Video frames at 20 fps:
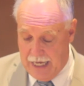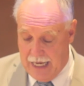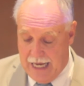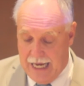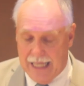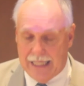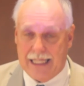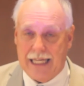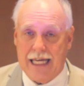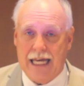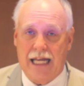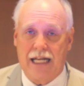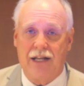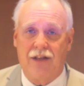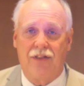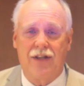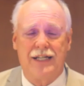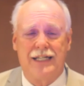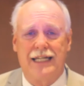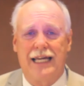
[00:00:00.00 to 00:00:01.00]
At the end
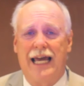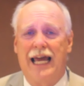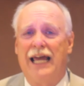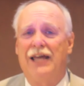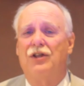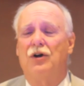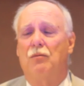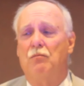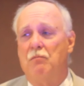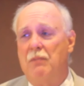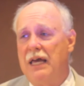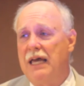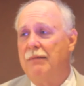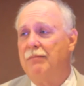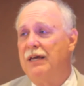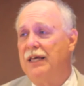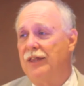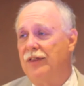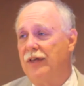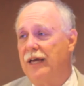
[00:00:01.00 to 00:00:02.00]
of the day, there may
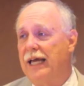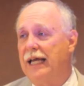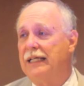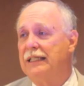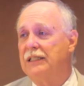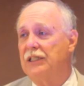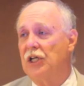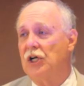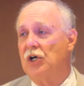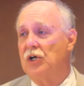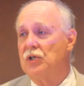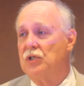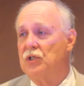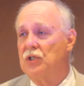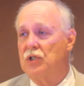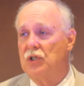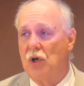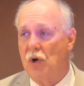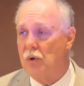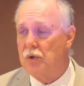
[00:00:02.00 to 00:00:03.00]
be things that are
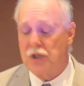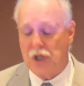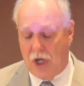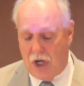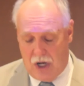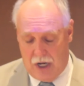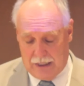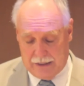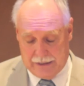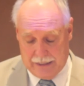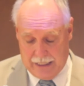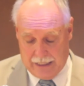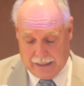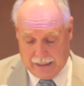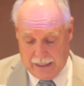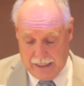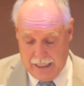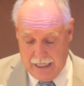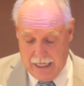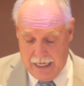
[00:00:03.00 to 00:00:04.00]
so toxic
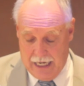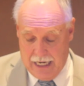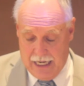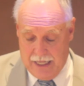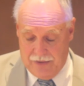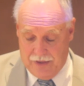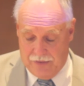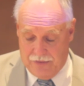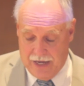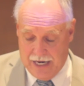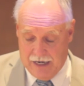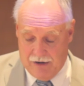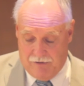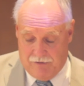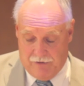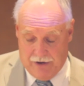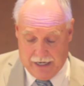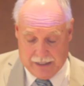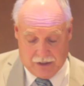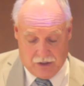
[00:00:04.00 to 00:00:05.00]
that they
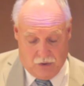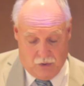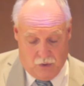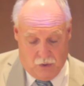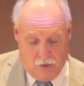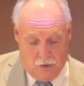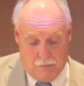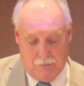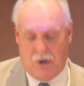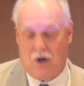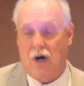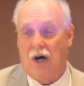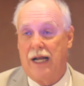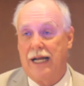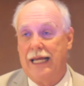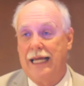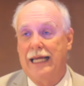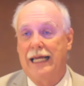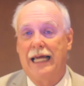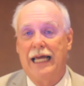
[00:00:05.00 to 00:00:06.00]
infect the whole body
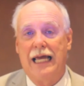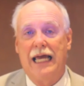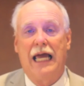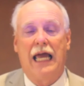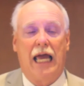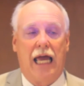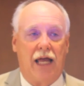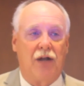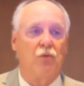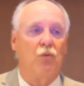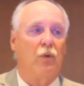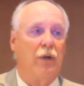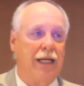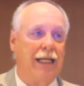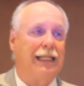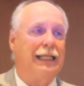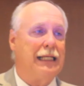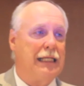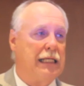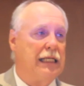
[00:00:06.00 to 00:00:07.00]
and
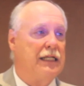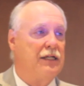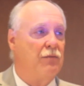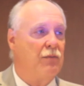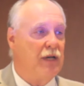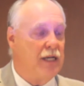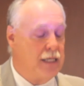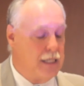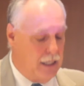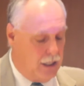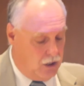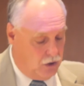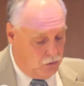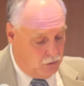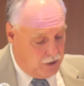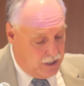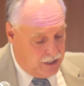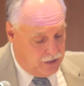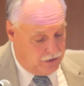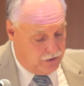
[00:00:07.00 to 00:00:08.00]
really need to be dealt
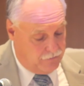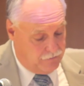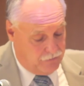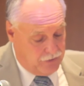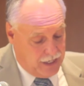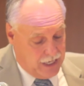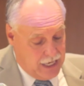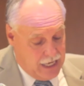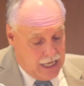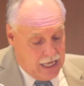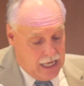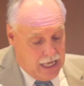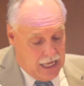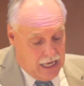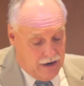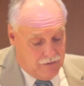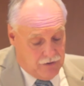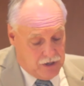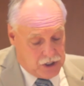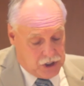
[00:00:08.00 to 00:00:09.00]
with.
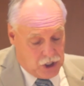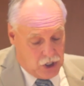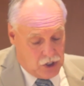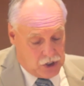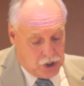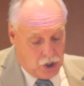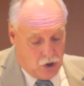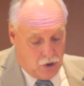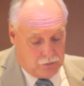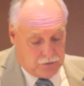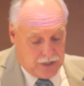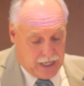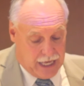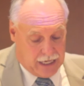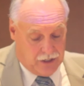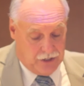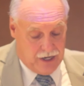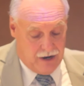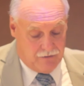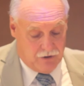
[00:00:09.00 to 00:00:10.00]
Every church hopes
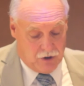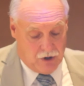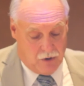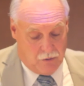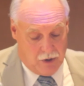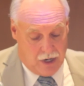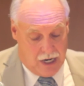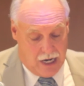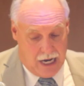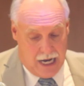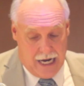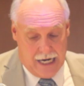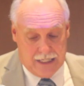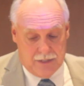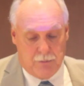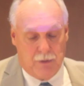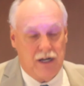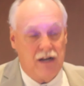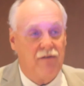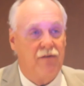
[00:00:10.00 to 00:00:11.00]
that'll never arise,
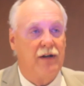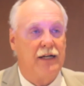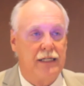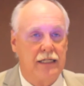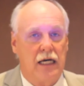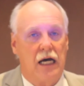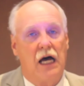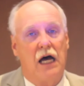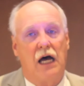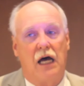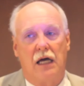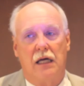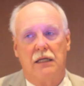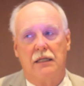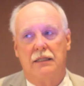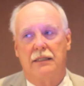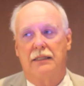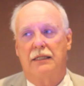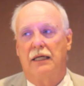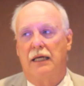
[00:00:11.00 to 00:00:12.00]
but if it
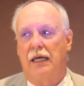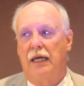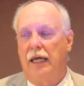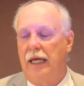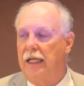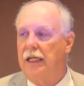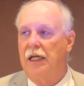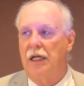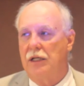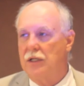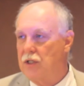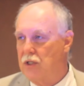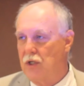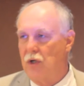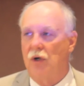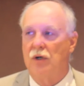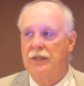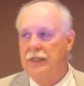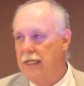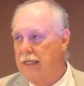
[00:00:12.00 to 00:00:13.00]
does, it
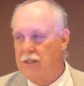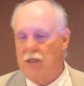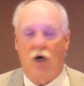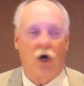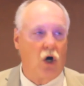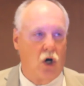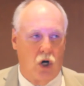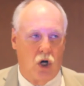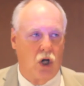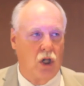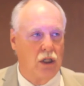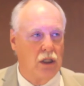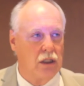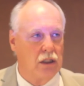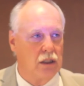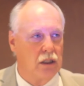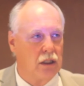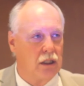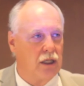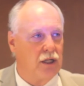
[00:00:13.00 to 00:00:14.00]
concerns us
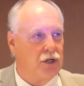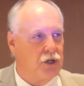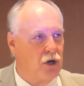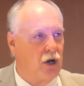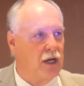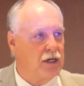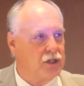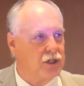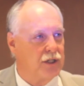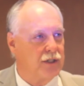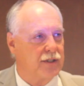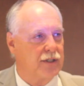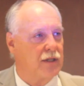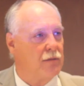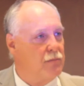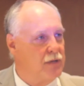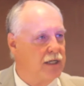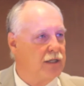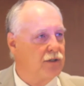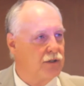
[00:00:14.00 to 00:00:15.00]
all, not just the
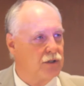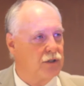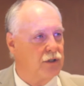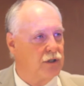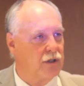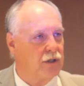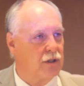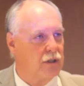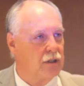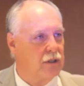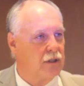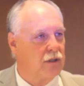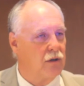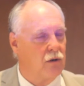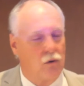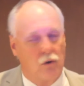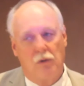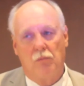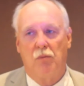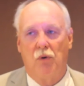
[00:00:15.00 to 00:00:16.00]
minister
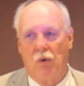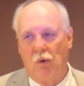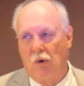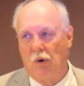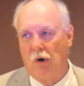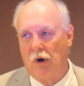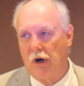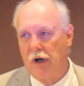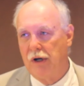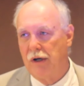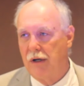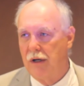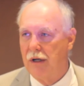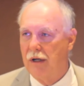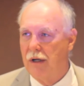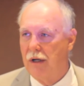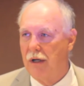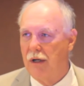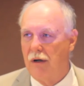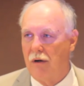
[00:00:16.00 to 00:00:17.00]
or the board
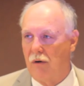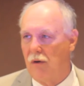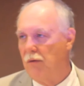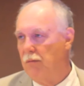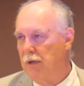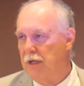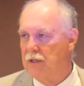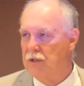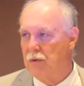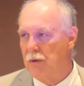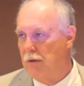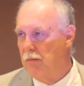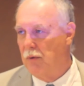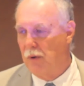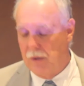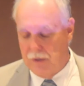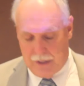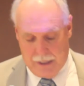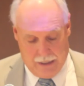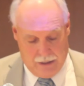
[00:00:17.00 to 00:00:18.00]
or the ministry and
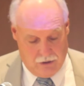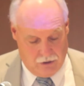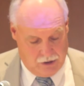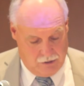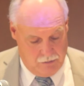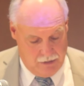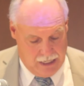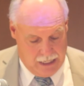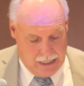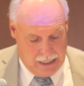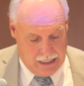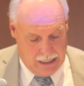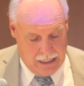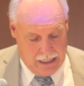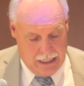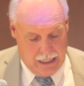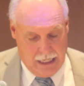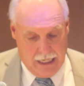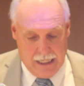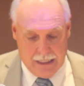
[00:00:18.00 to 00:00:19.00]
personnel committee.
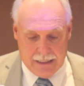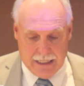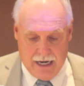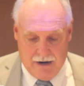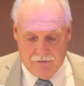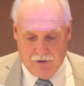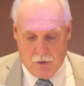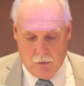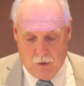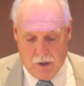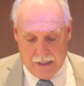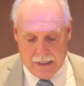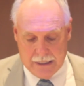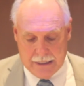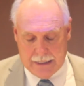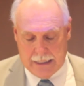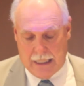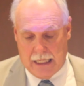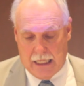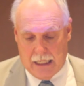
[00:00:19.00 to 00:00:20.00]
It's
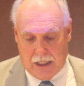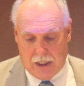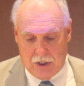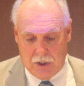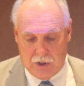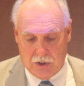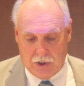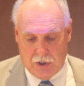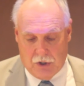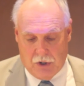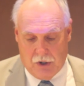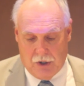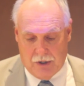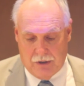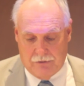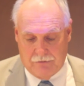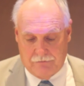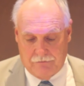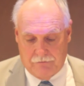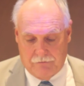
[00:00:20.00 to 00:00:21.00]
everyone's concern.
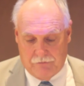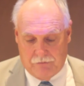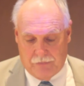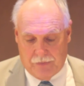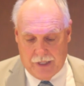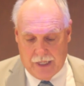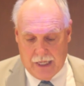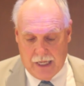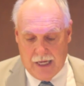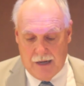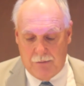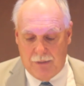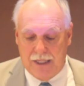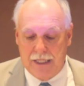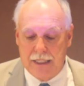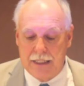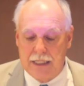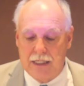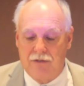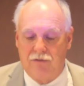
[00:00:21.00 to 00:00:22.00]
But
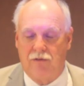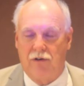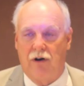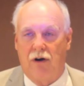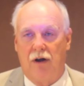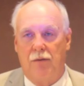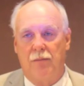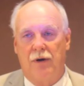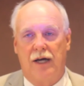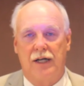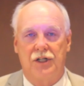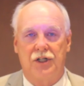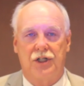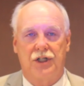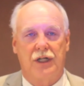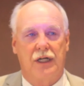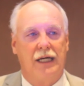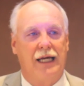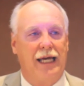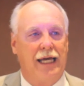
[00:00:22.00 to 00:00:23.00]
this is very much
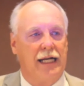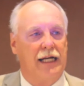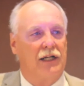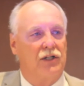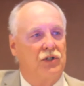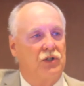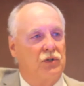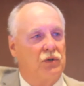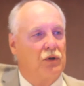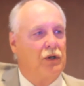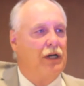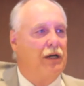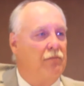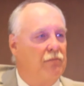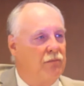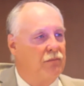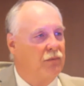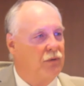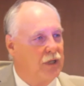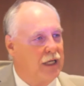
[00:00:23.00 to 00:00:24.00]
an
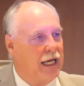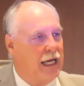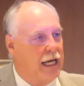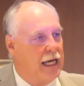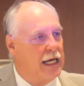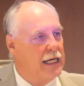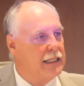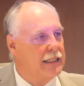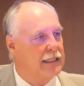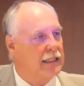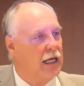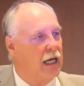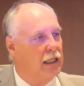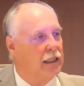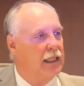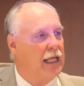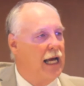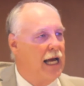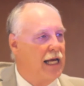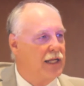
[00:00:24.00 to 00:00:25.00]
extreme case, a
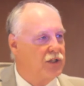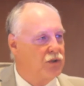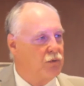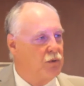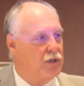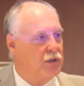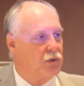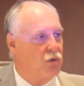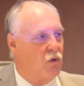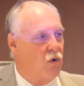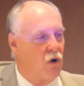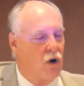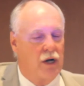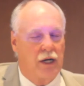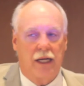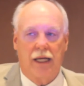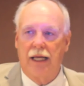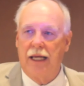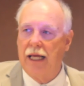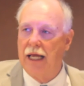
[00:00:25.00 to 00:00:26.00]
last
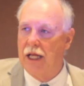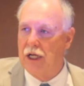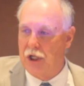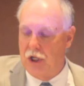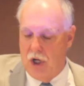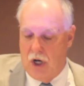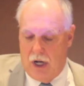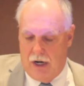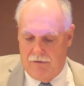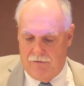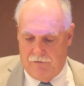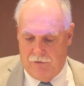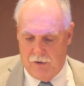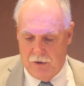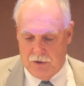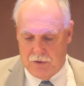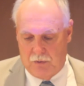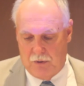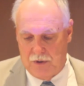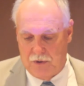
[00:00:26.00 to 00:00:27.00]
resort, not a
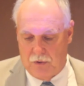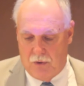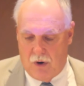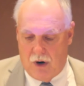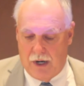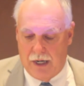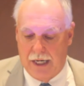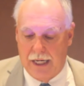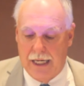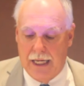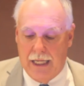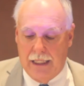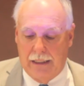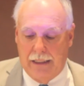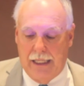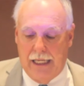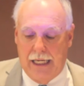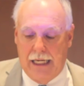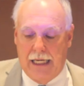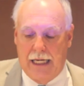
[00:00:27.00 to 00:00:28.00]
first resort.
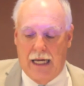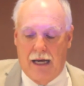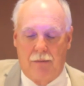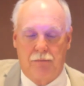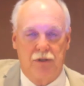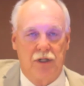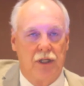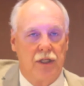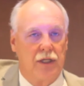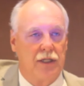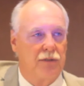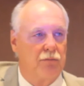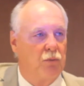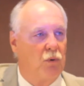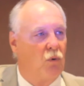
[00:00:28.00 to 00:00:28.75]
Leading up to this